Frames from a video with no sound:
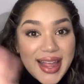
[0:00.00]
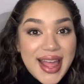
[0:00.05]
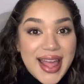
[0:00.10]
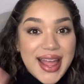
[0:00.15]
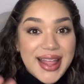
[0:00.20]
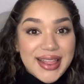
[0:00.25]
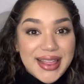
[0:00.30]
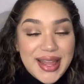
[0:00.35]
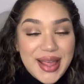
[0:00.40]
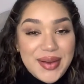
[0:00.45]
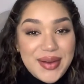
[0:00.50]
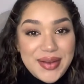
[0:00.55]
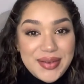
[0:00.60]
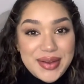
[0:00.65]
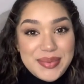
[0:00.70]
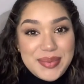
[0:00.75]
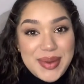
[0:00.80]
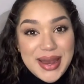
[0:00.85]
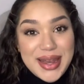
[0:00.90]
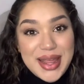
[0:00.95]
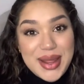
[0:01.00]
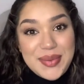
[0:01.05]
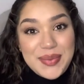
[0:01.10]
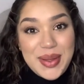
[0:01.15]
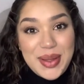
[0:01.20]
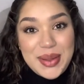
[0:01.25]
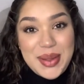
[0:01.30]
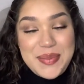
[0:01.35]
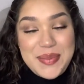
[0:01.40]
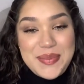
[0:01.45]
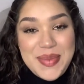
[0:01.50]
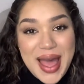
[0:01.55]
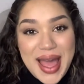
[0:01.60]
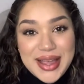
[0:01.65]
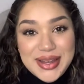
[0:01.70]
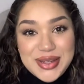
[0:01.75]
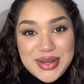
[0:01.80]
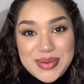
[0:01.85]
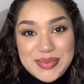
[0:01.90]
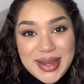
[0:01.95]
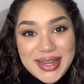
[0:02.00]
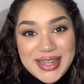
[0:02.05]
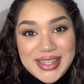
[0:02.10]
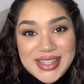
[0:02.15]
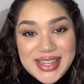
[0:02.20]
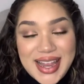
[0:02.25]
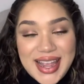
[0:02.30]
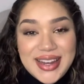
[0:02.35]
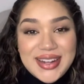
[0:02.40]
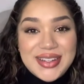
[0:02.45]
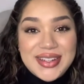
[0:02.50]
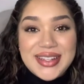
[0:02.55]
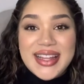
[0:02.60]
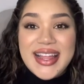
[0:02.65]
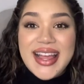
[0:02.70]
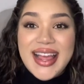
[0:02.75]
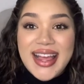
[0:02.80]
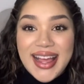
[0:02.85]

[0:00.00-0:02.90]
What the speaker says: Hello everybody and welcome back to my channel.